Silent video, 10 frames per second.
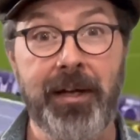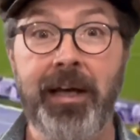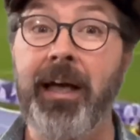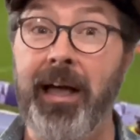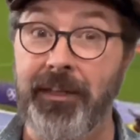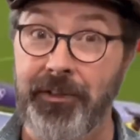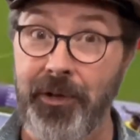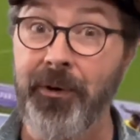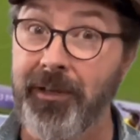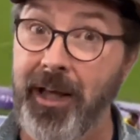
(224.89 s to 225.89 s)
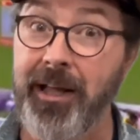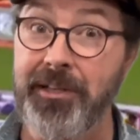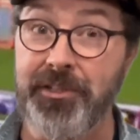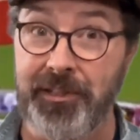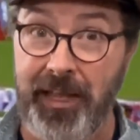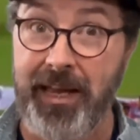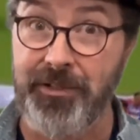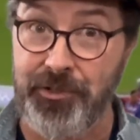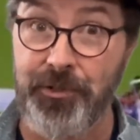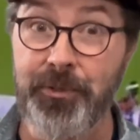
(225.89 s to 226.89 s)
and the Noah Lyles in lane
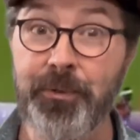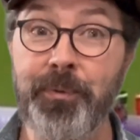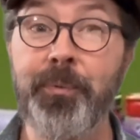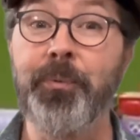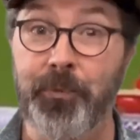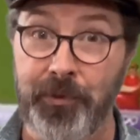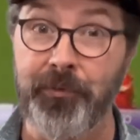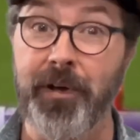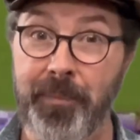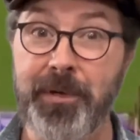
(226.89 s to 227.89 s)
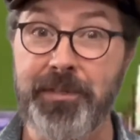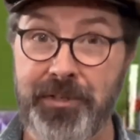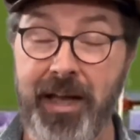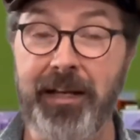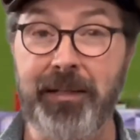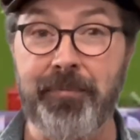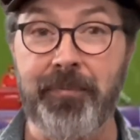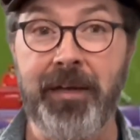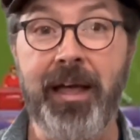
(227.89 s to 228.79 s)
2 would have come in second,